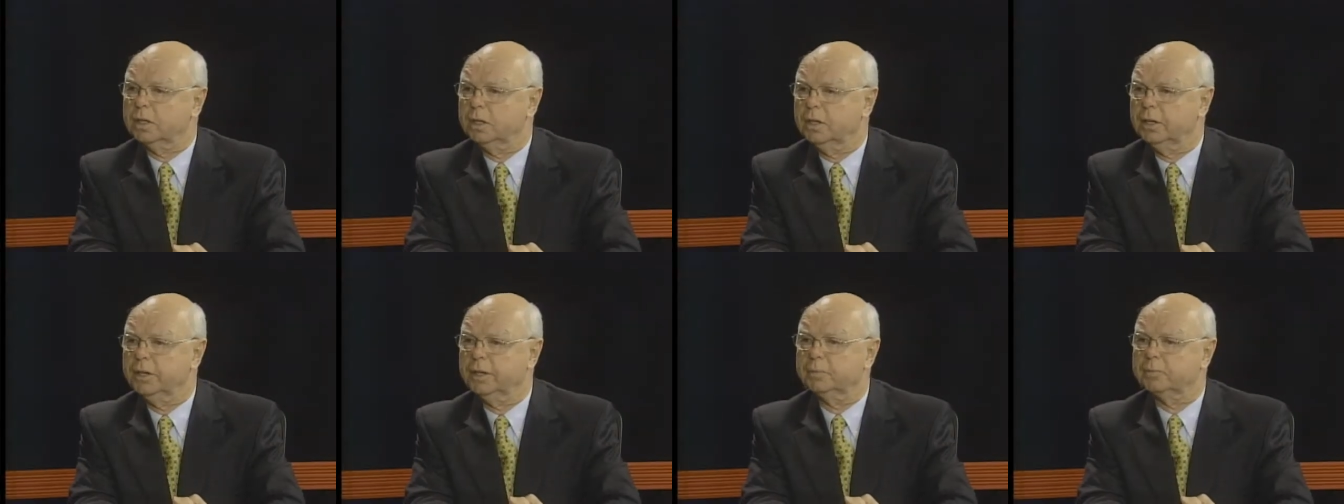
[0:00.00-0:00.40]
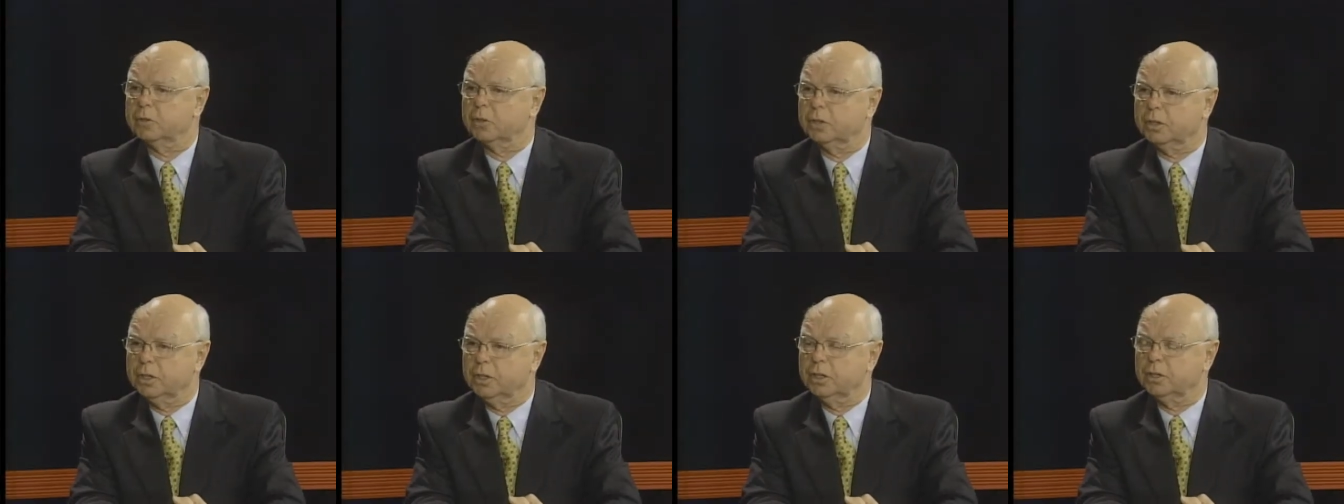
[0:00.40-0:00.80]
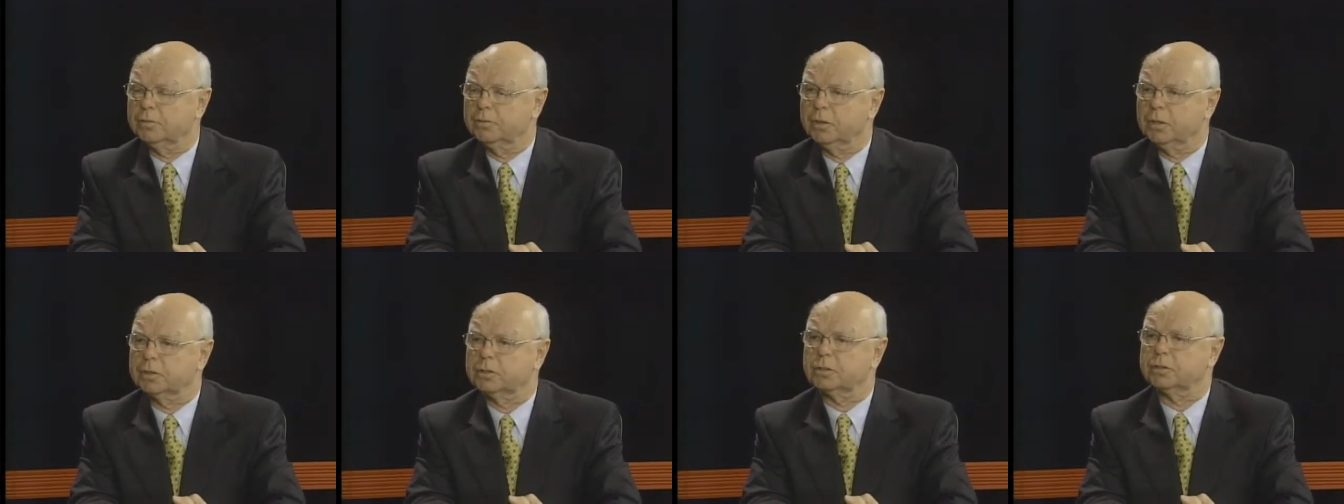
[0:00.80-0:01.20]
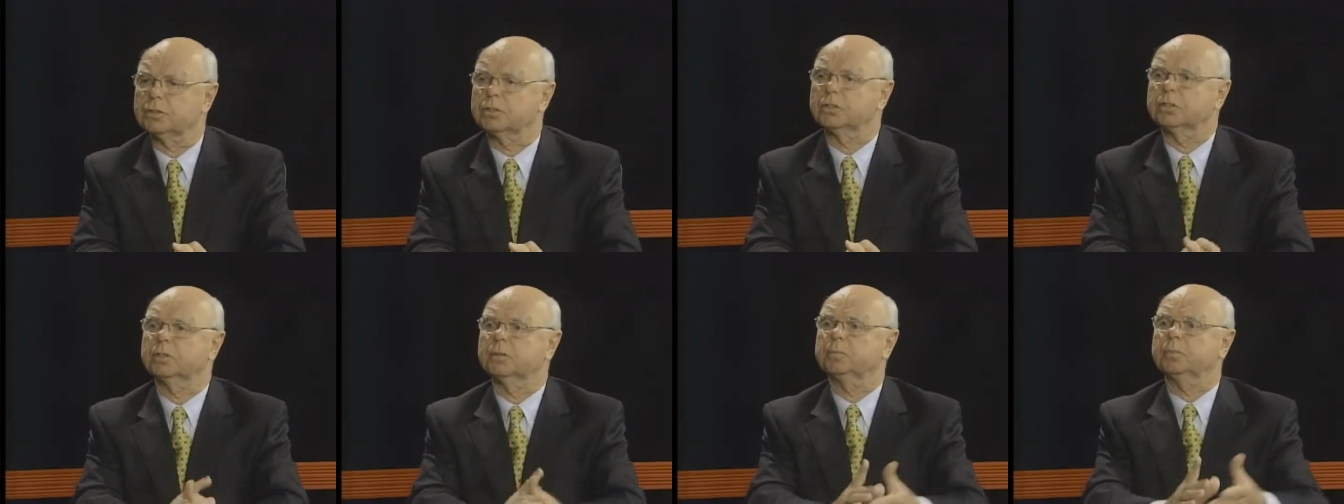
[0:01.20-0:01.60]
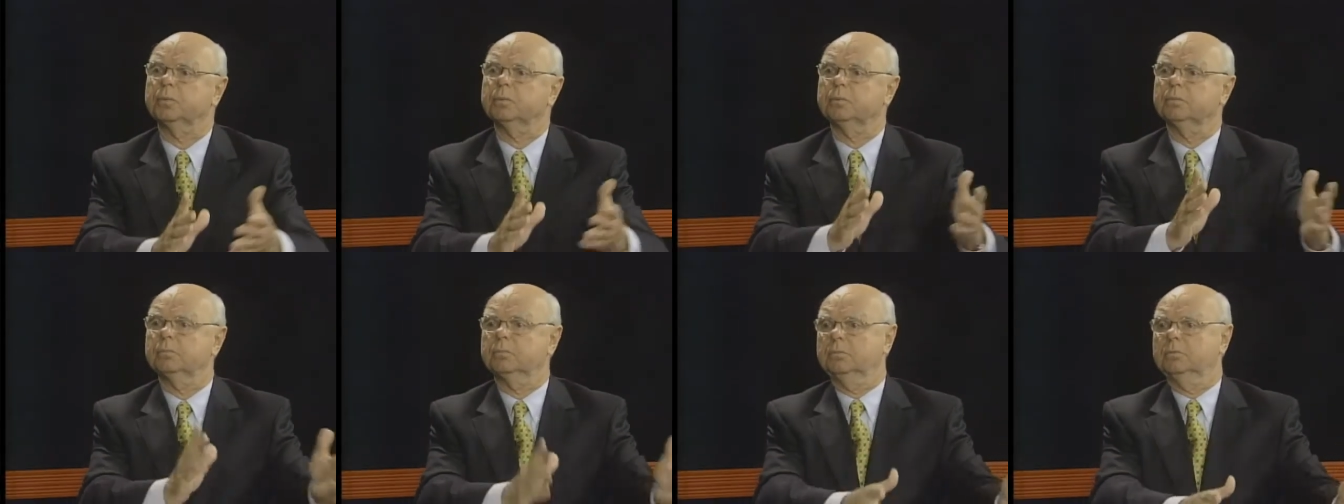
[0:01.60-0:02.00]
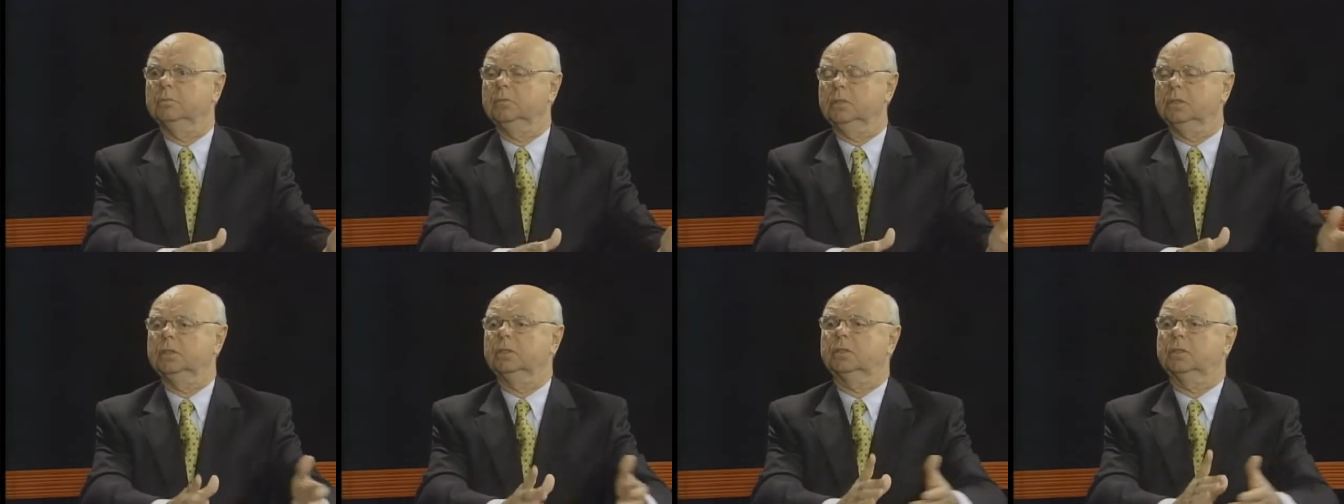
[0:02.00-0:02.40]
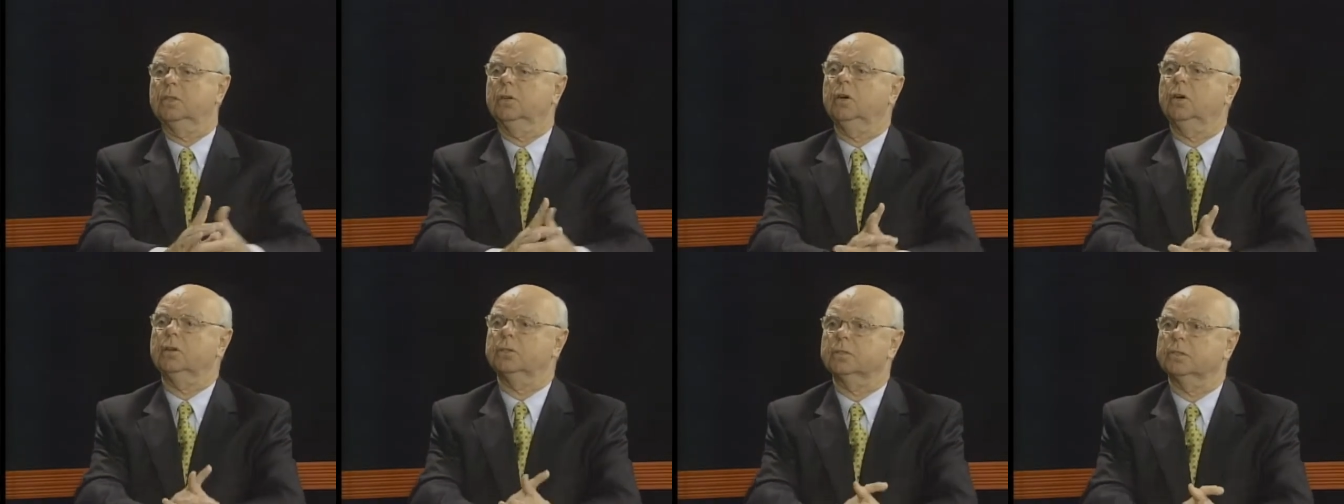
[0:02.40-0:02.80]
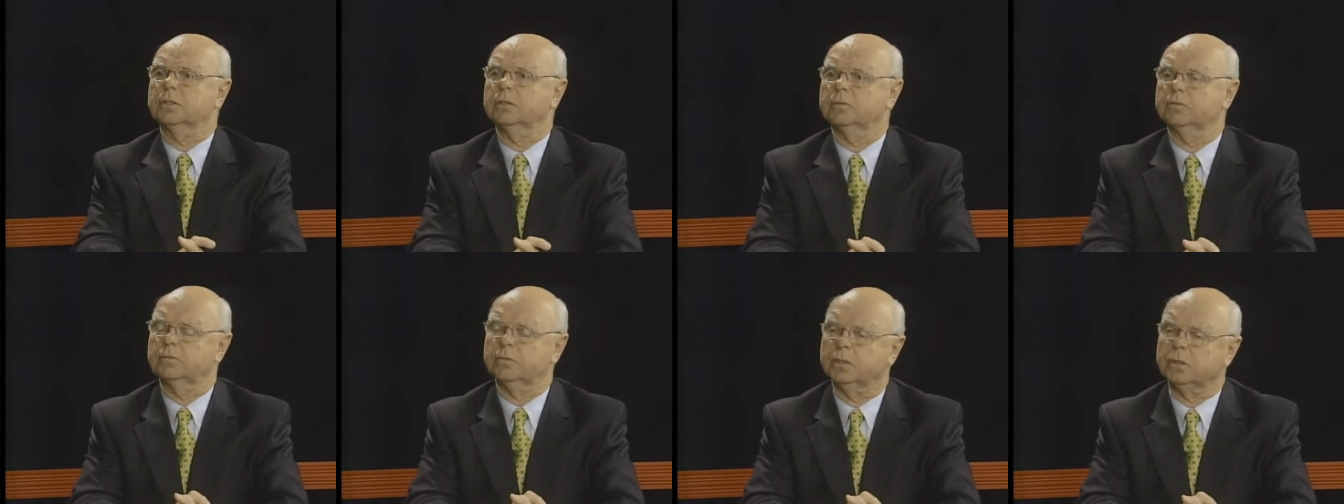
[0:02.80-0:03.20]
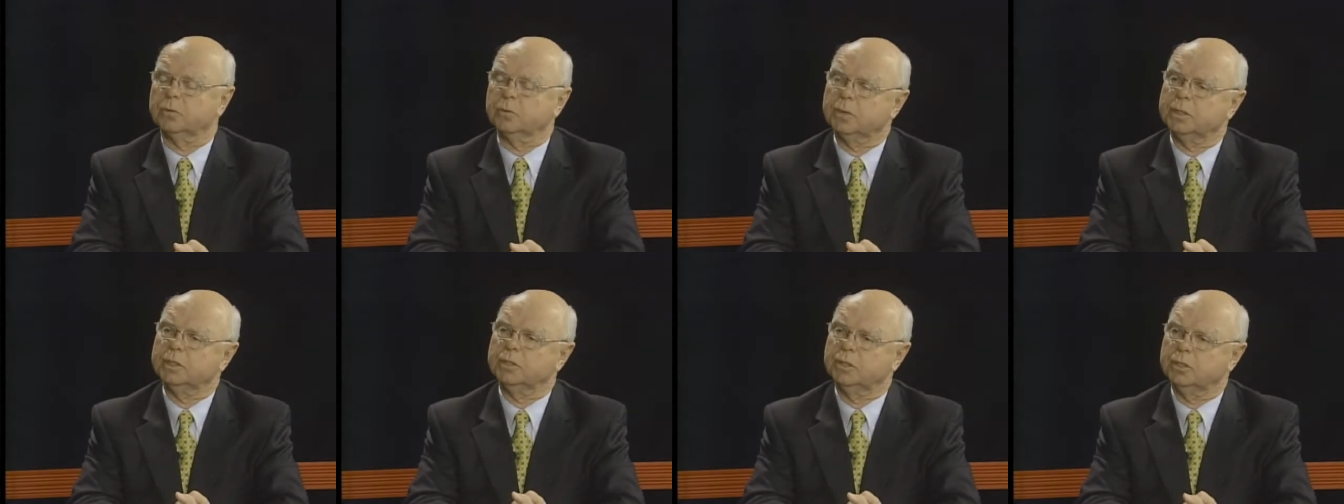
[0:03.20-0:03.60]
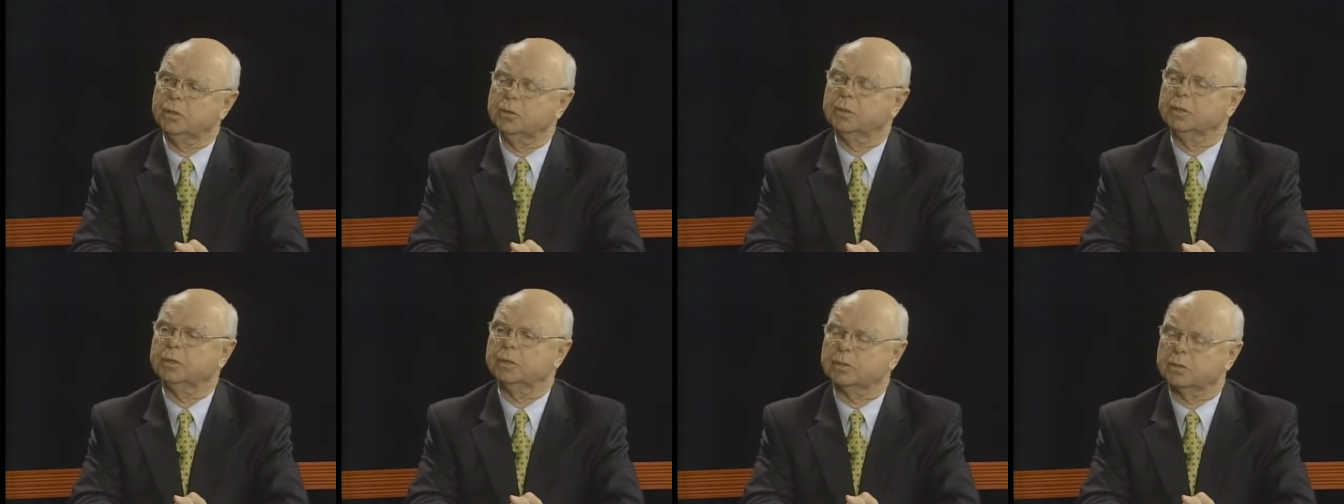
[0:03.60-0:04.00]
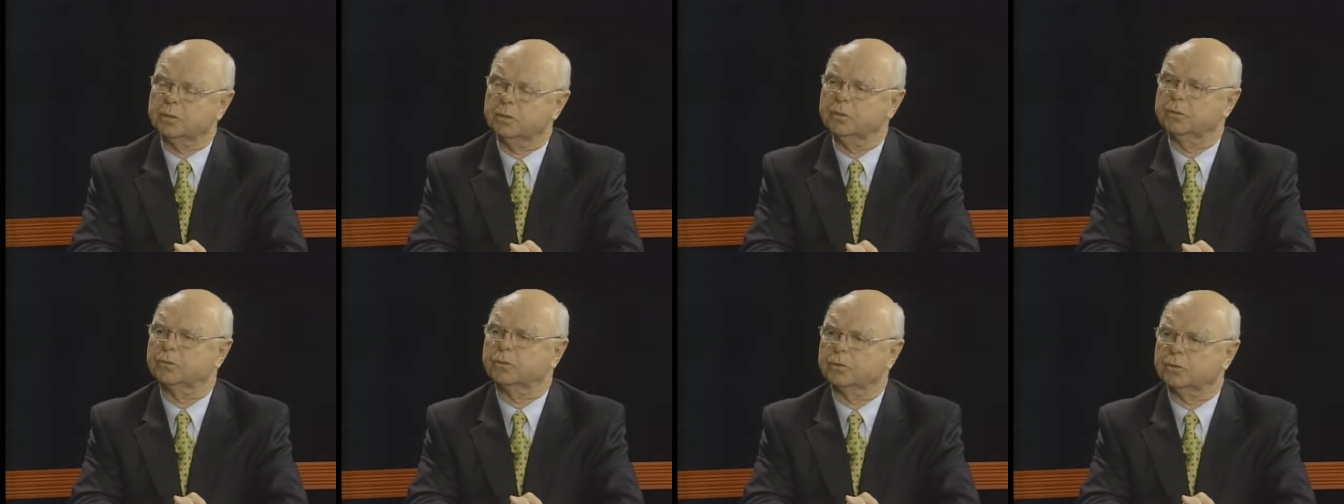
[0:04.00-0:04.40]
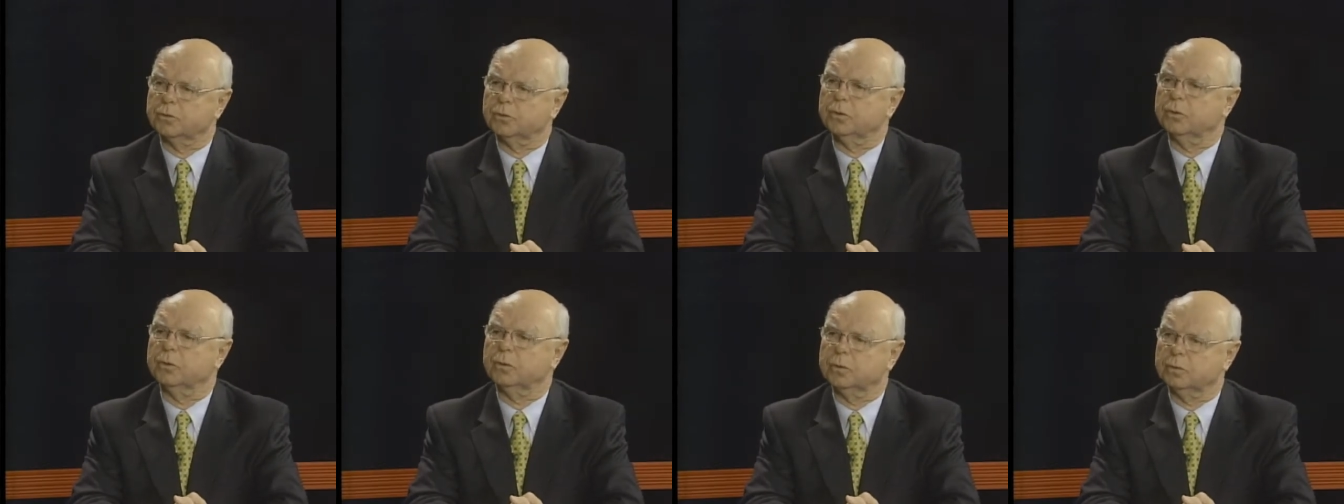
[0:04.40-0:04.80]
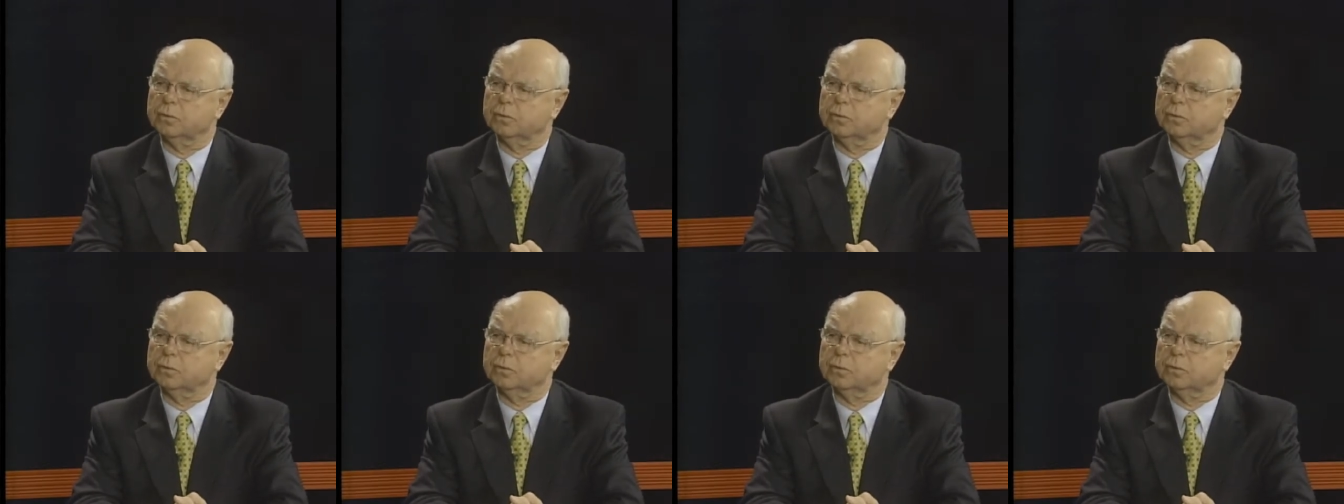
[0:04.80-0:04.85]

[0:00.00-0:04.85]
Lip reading: claims a year versus the cost of redoing the cruise control.